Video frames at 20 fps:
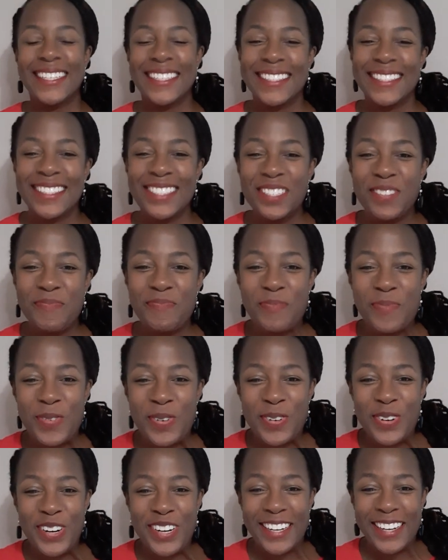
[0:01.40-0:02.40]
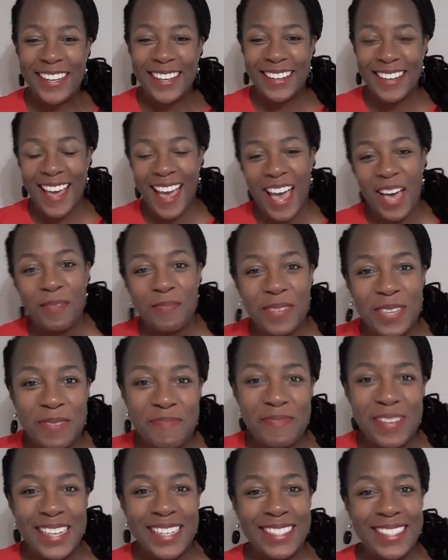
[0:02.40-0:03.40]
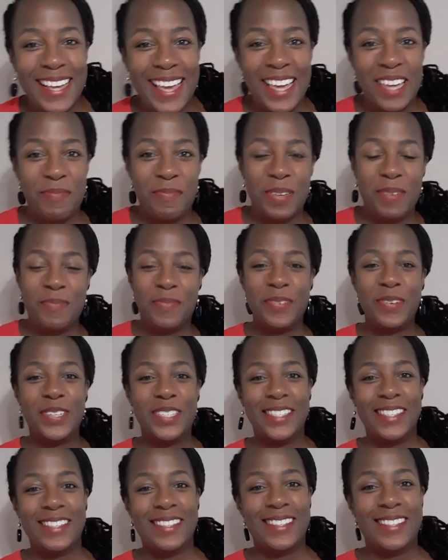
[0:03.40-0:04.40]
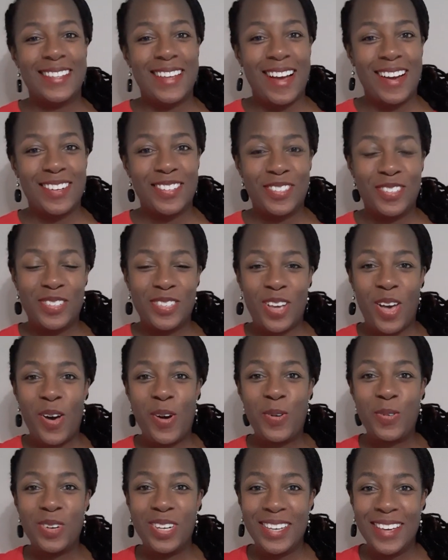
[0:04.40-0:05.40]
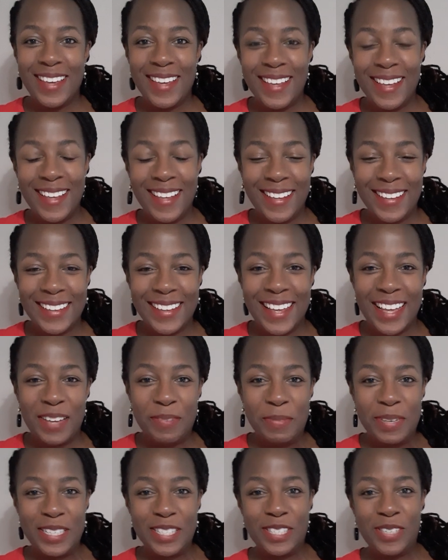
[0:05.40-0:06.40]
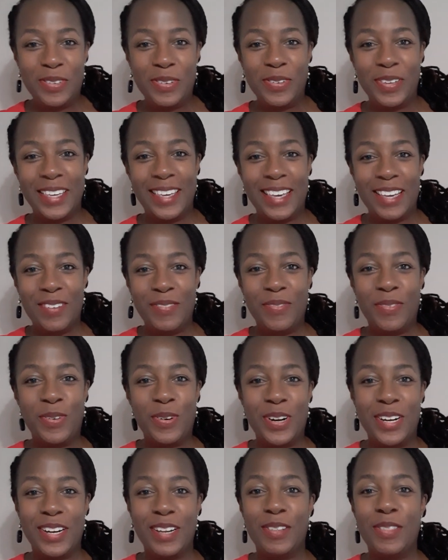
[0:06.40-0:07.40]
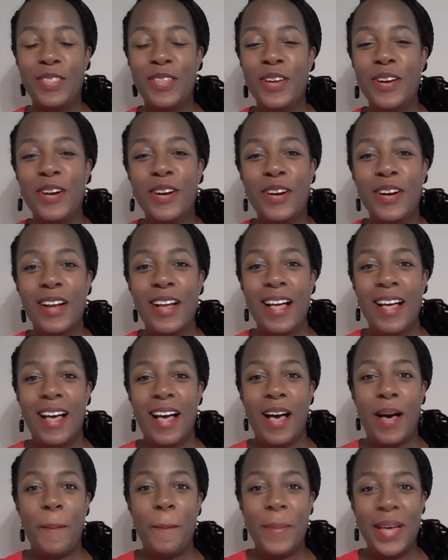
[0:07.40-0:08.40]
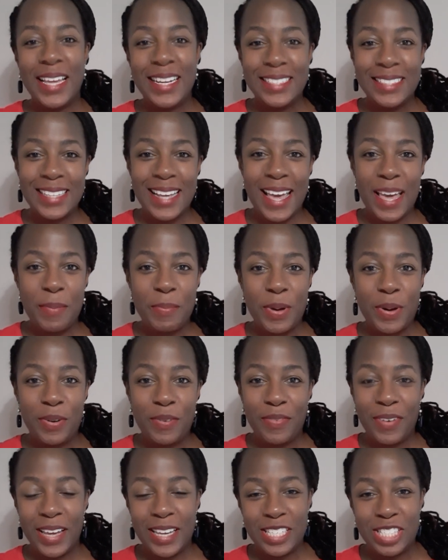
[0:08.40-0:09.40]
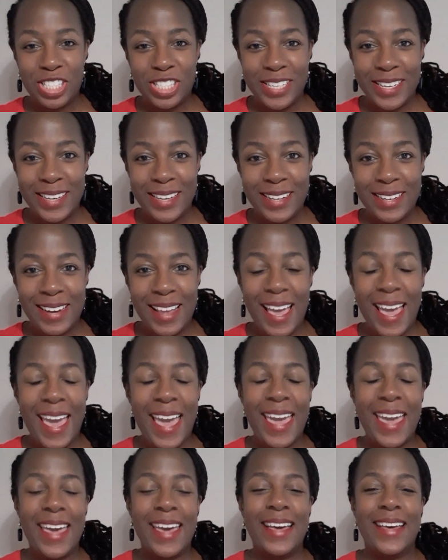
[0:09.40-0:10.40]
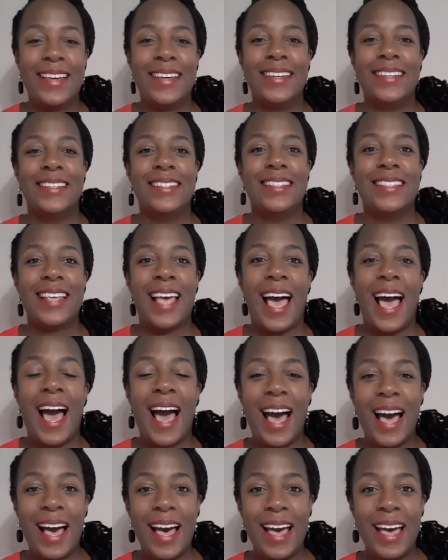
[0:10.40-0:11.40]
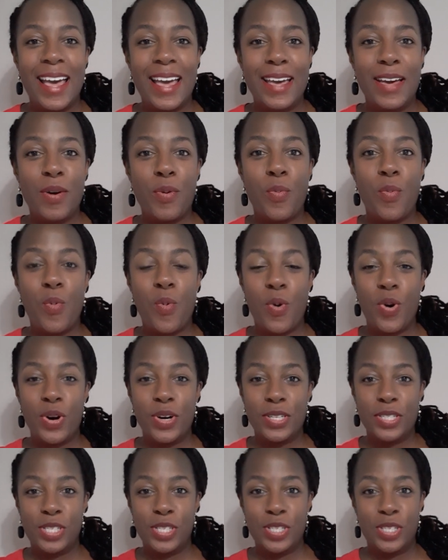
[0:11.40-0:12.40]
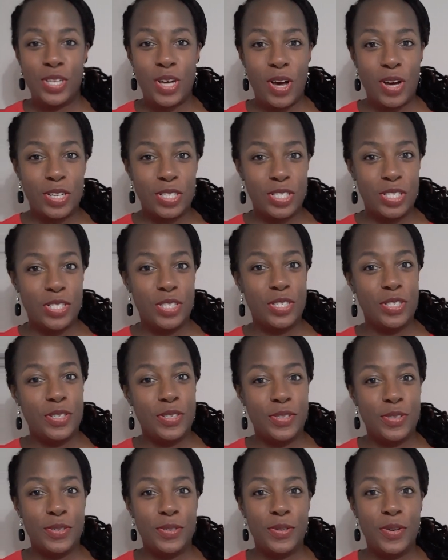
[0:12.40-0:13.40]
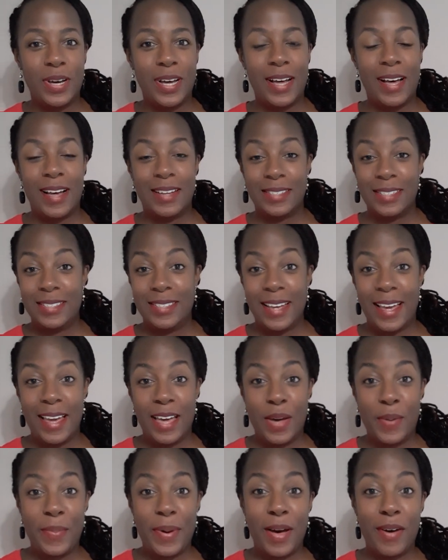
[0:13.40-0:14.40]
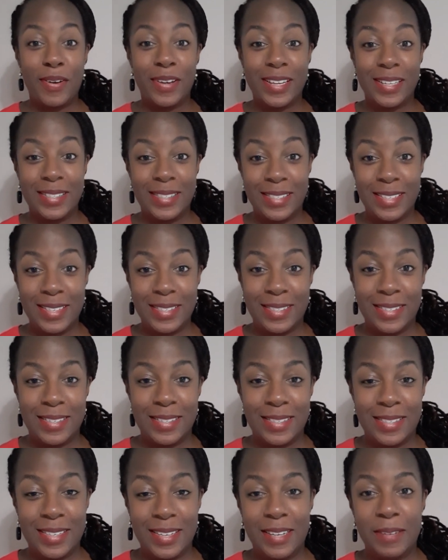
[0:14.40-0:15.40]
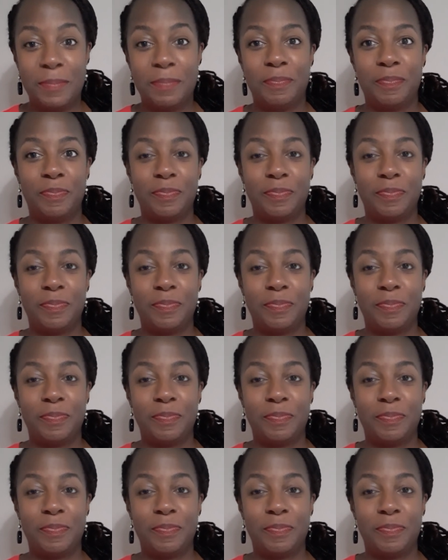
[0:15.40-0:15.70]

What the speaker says: Good morning. Happy Monday, people. This is Dr. Tonia coming to you again for another Monday motivation. And I want to talk to you today about consistency.